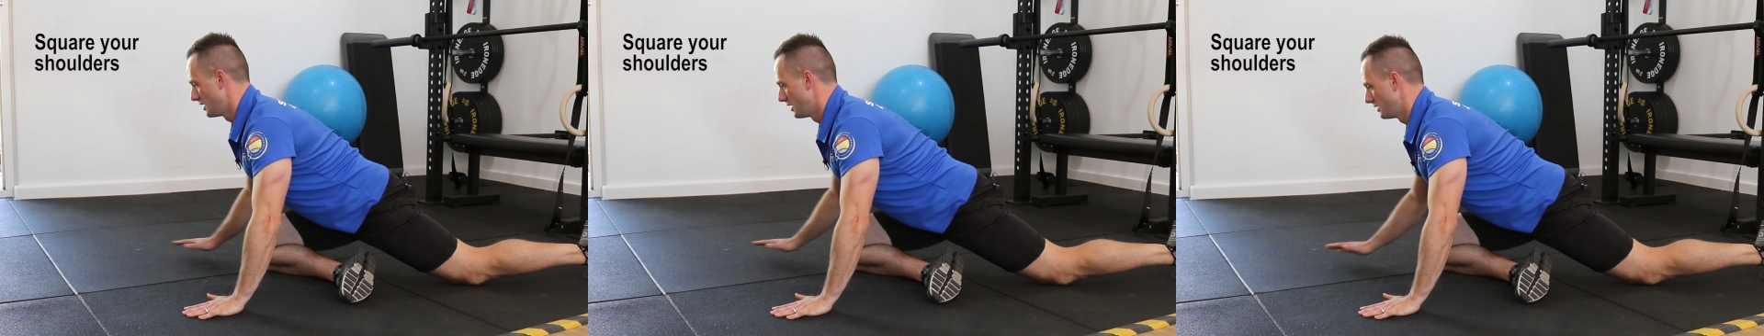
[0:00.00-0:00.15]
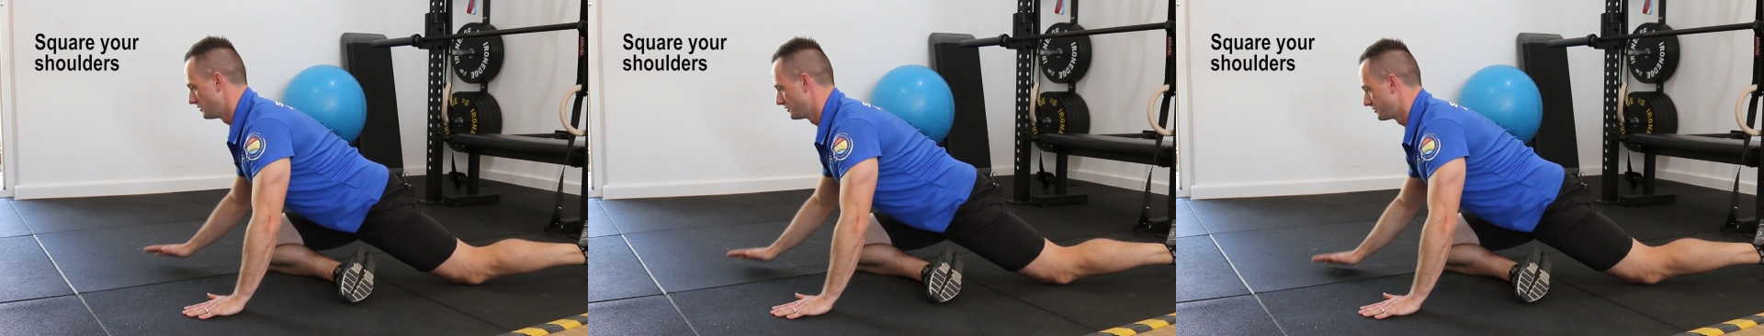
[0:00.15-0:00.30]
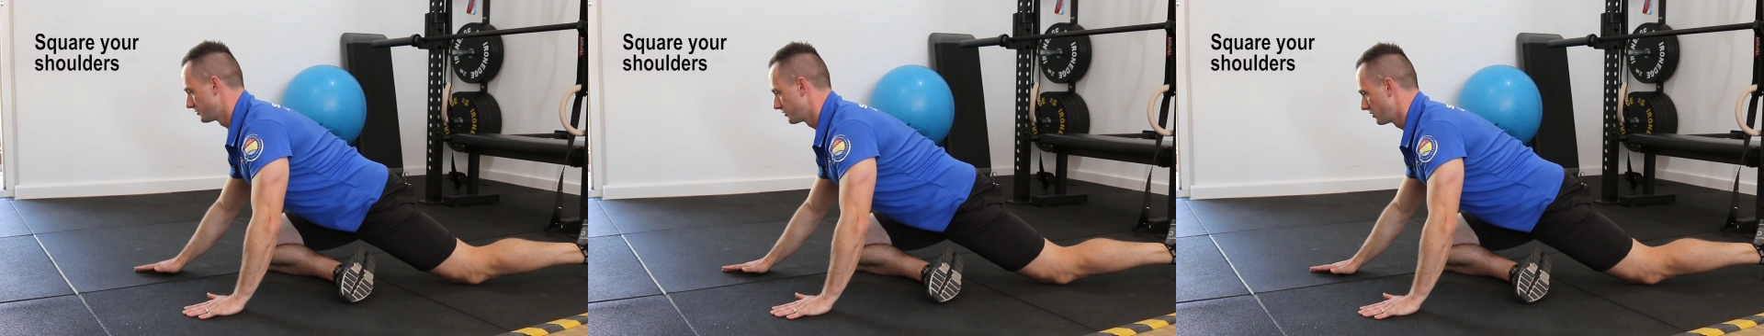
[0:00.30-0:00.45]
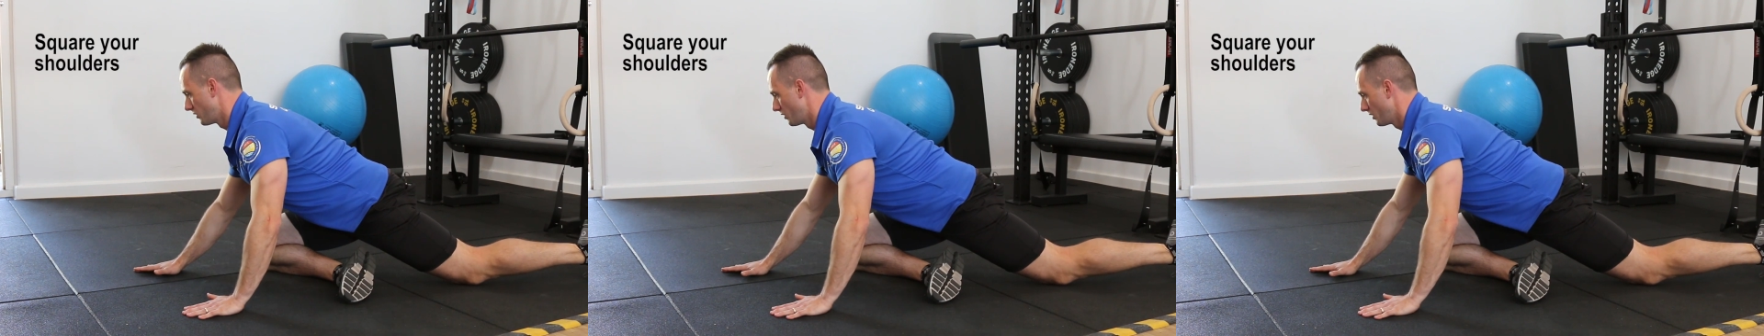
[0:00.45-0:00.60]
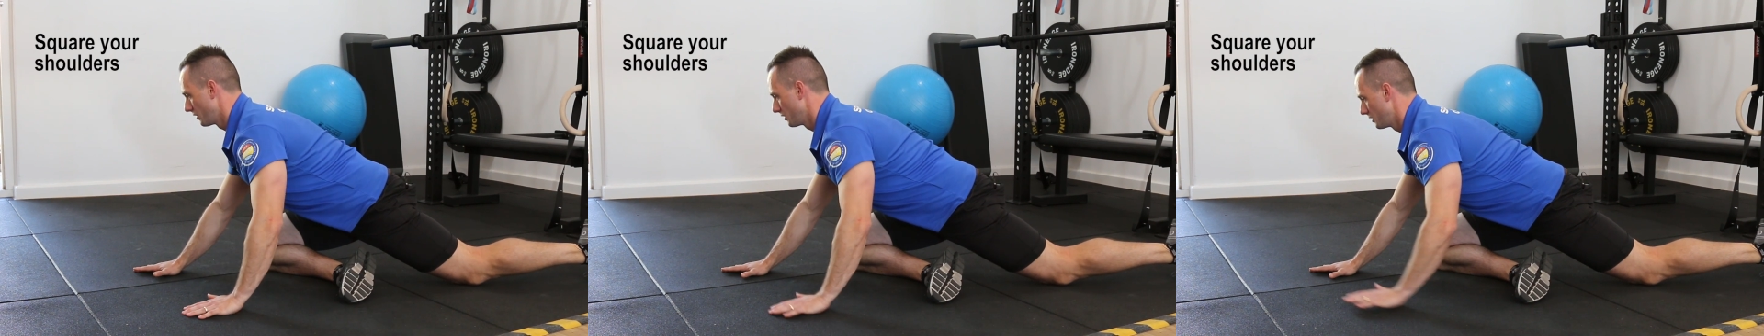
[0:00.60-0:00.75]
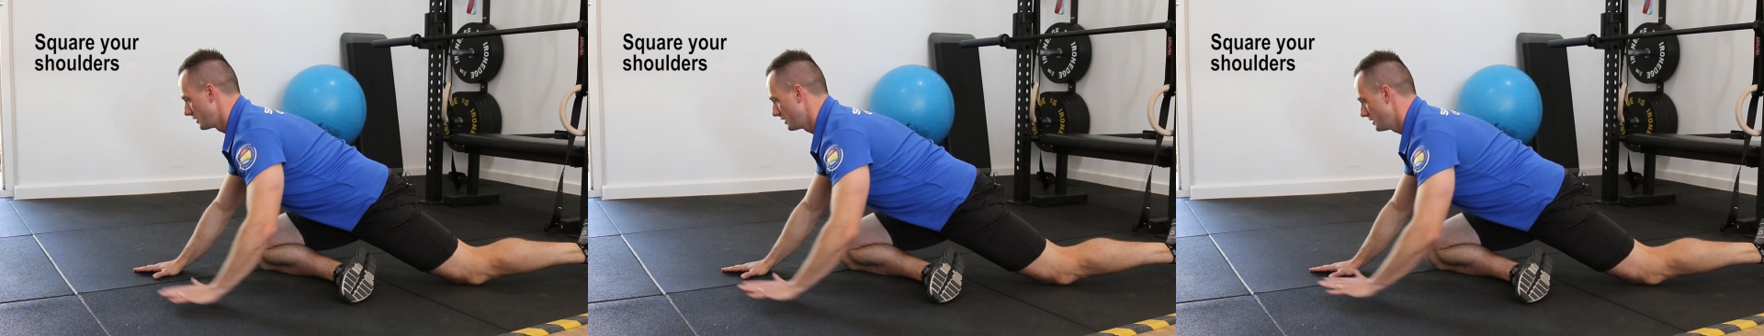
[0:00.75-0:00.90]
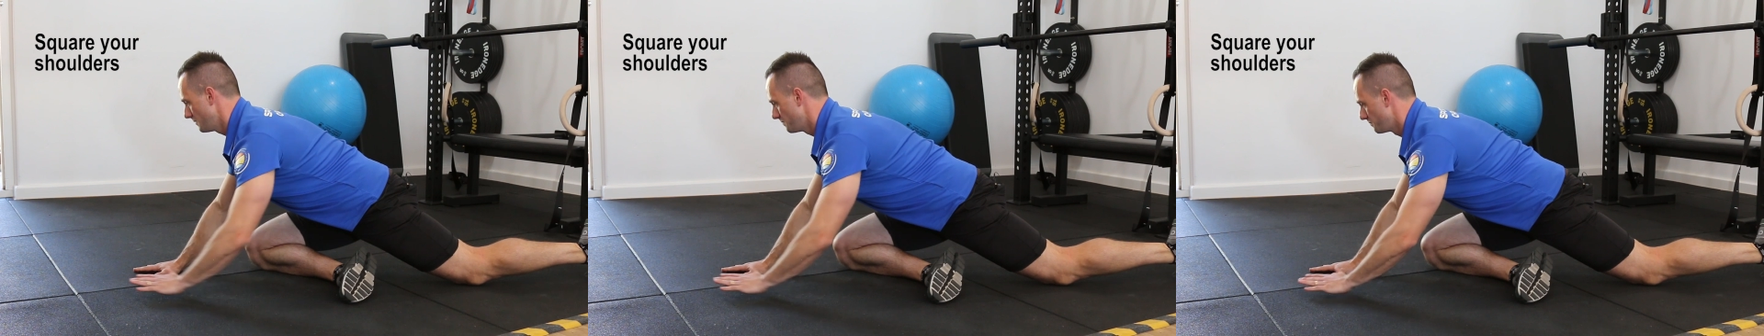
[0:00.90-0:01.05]
and
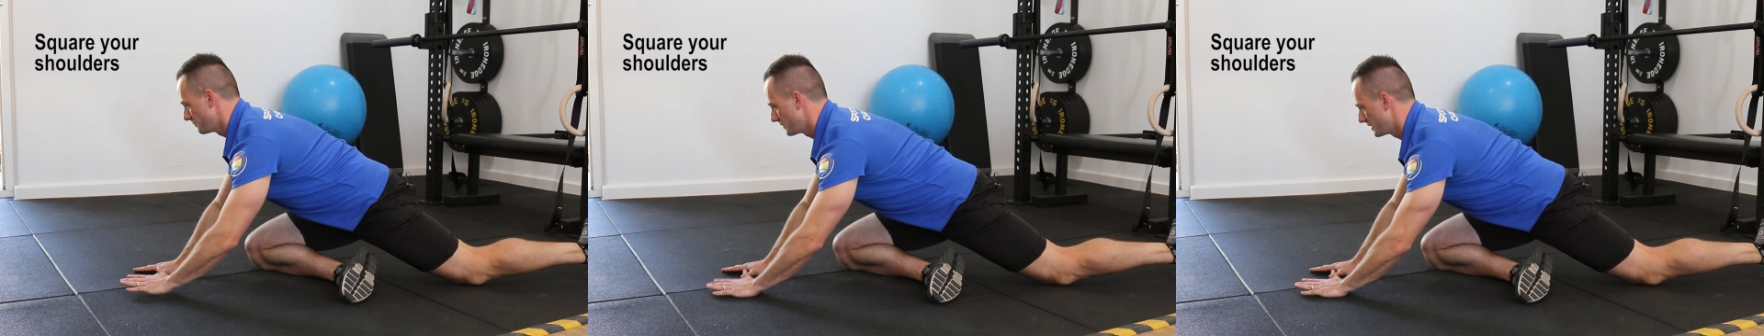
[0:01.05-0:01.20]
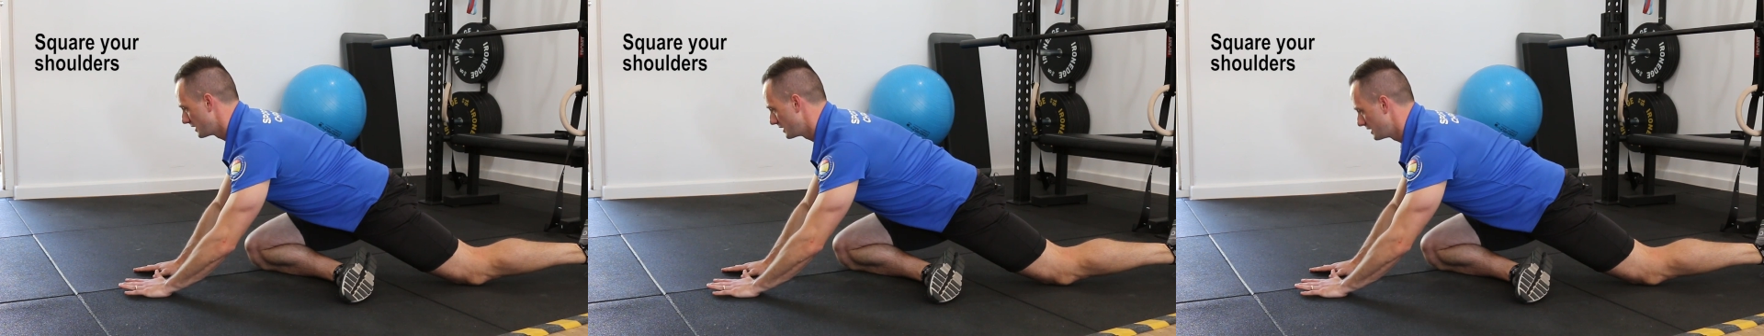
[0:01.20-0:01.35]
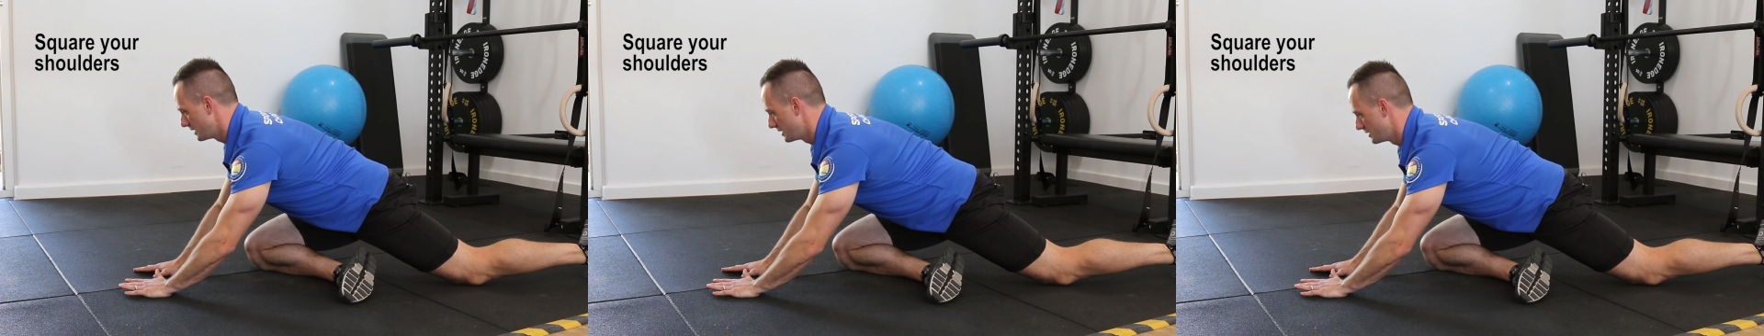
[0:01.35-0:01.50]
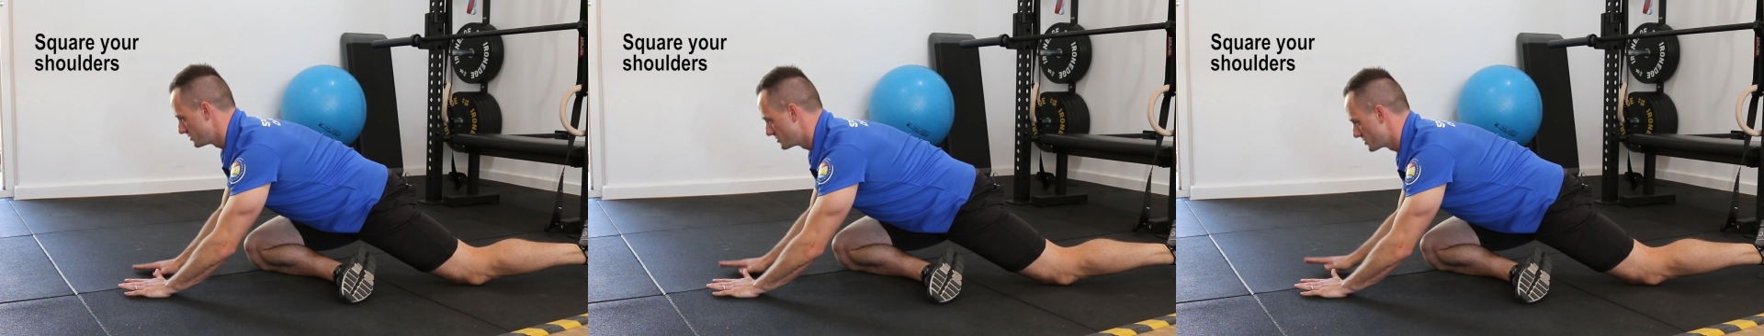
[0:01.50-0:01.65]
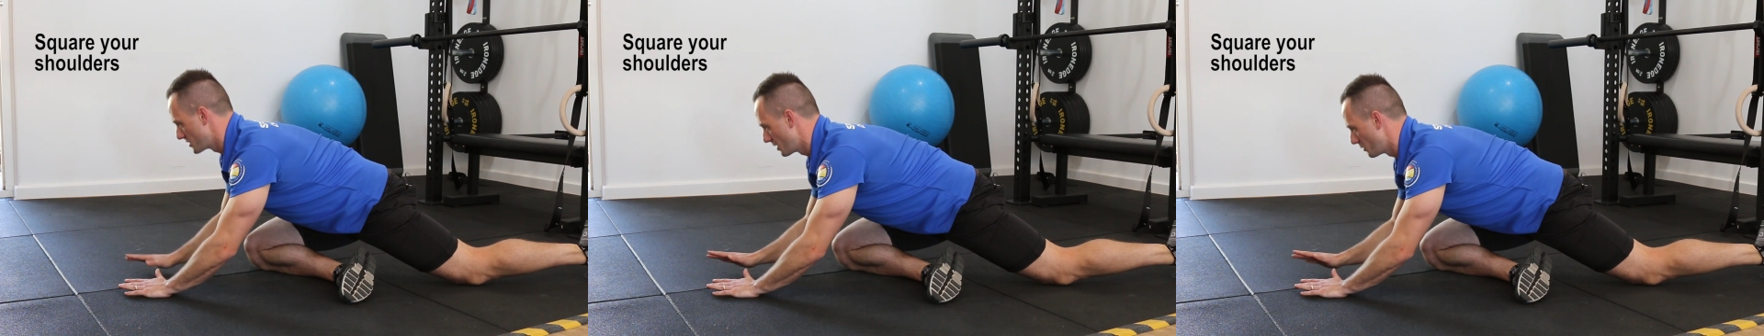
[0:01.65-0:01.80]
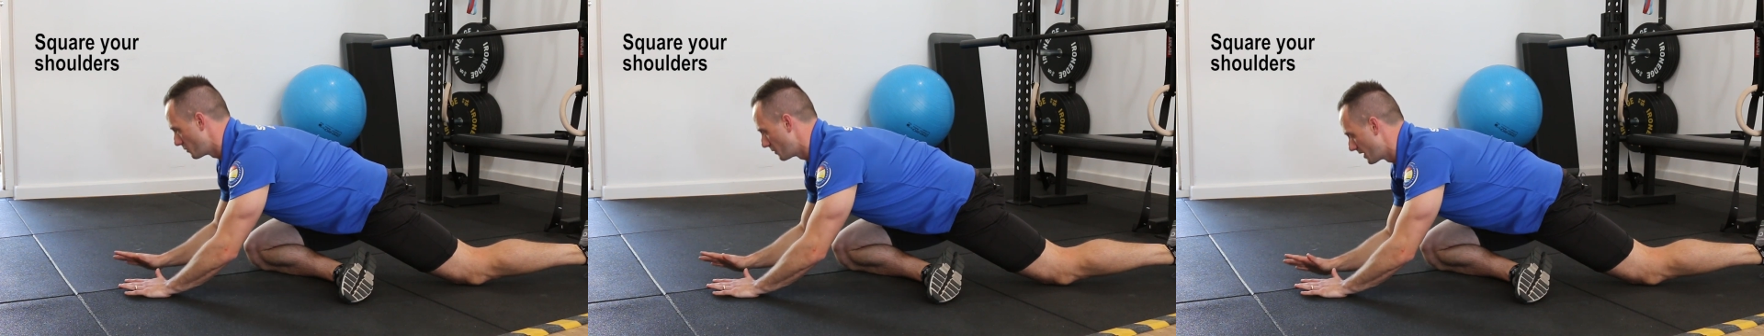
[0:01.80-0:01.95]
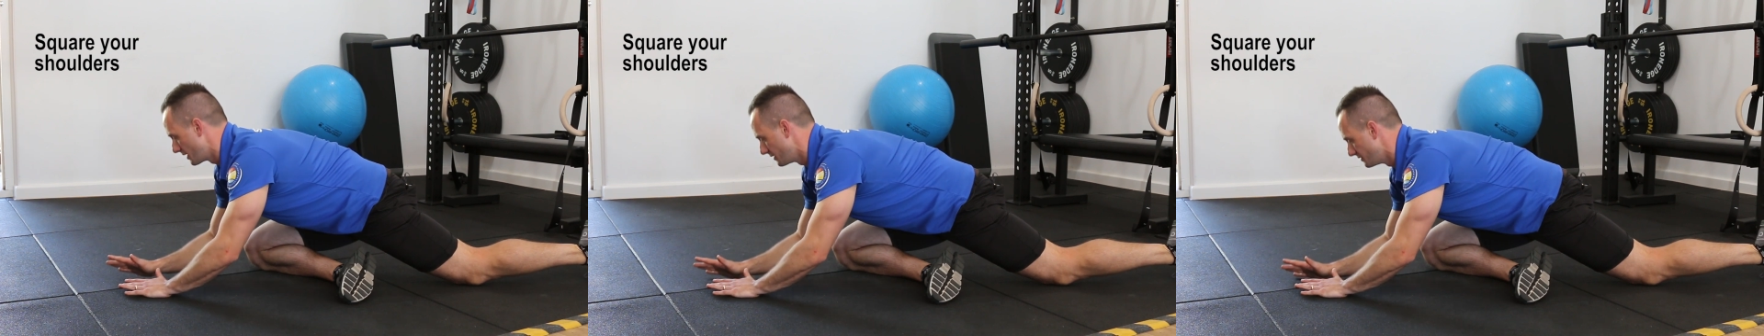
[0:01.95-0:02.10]
slowly inch
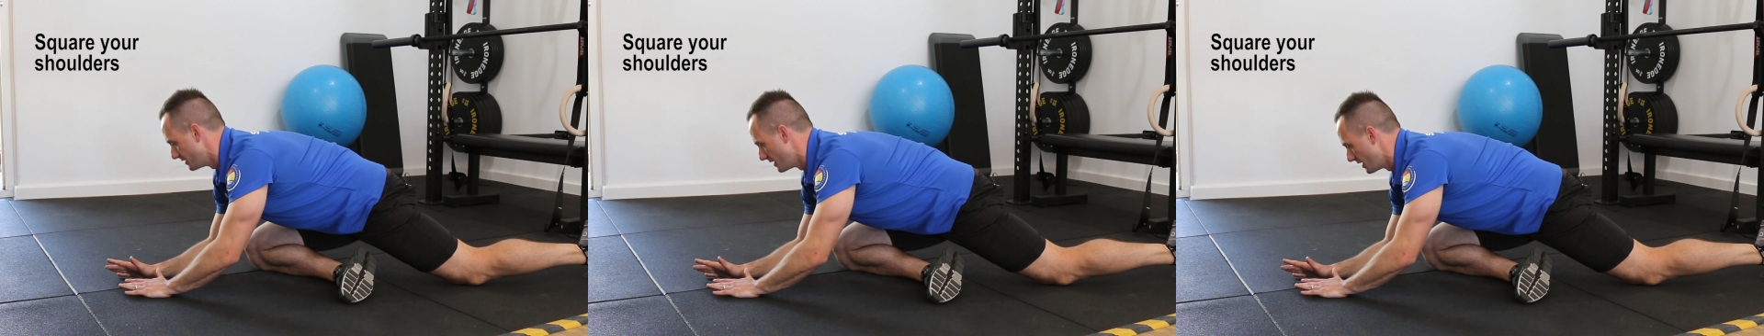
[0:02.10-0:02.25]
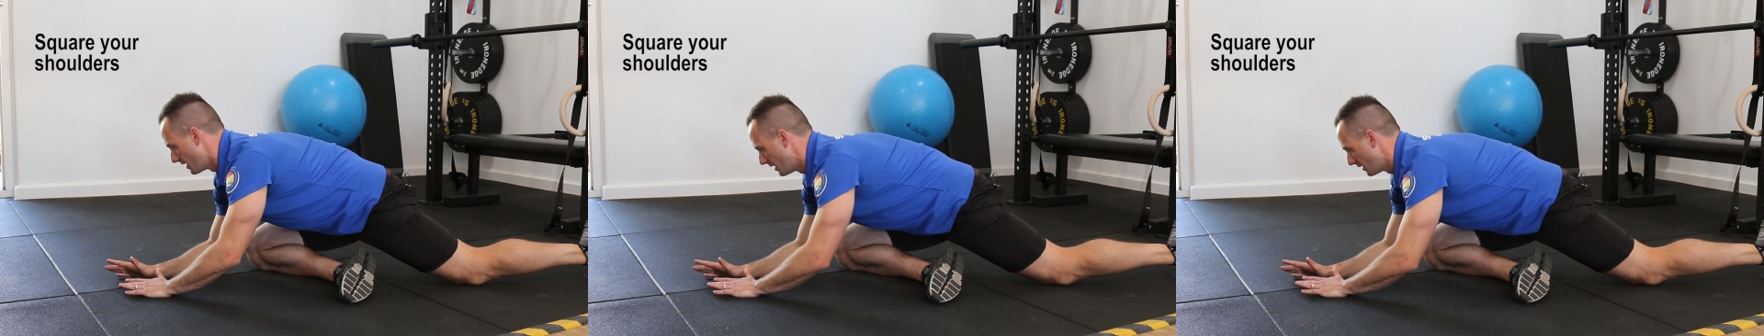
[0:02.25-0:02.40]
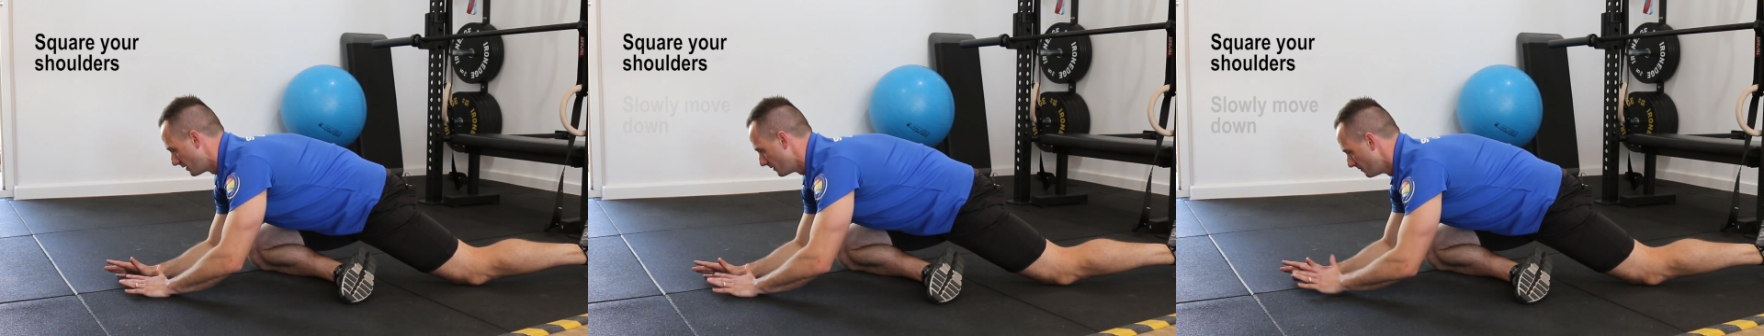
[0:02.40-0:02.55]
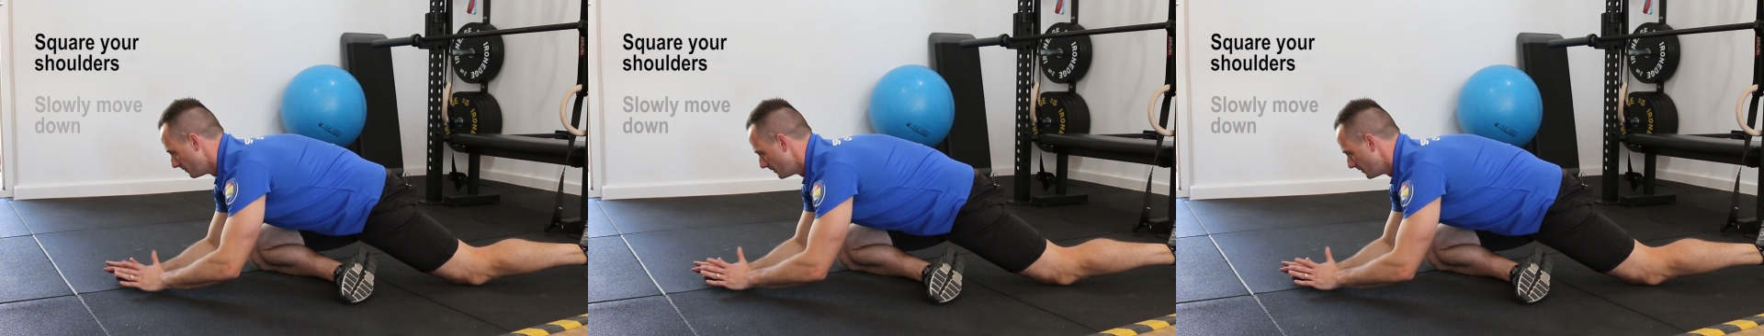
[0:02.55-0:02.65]
our way down.